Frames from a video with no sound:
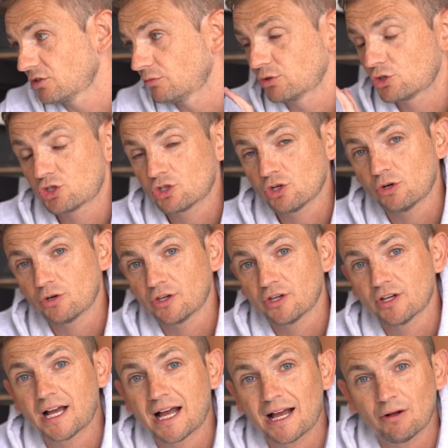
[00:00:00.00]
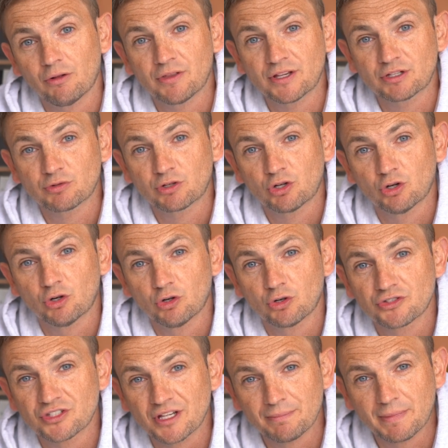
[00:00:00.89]
and we'll show you how this
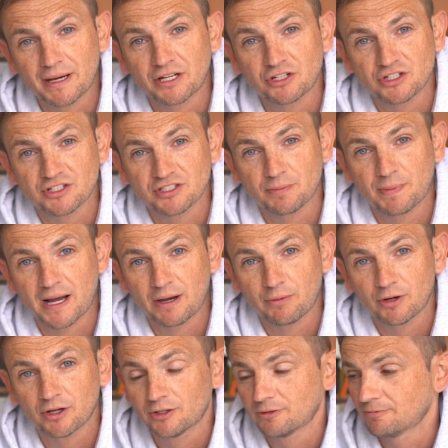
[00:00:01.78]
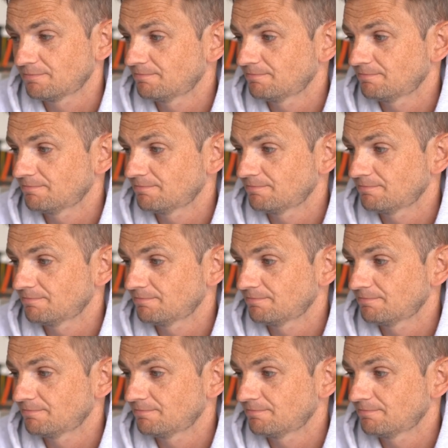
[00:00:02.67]
records and manages the power.